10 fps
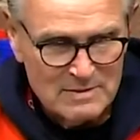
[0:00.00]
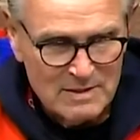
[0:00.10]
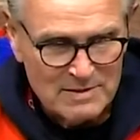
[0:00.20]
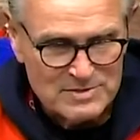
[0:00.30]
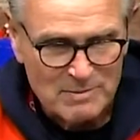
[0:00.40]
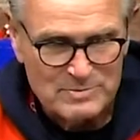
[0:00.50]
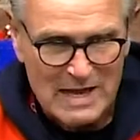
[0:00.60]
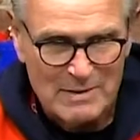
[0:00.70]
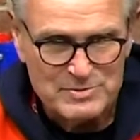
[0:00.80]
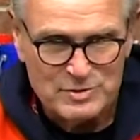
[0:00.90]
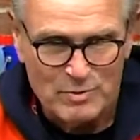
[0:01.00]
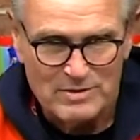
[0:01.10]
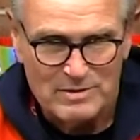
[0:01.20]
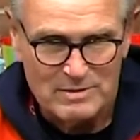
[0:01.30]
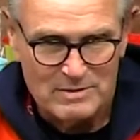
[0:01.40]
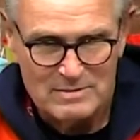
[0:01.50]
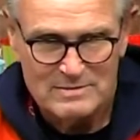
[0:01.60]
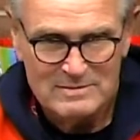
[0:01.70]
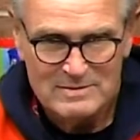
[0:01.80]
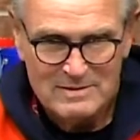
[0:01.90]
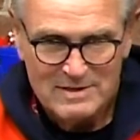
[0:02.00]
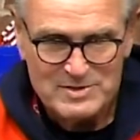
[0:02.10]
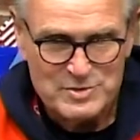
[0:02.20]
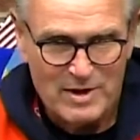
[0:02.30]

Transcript: and sometimes you wonder, is there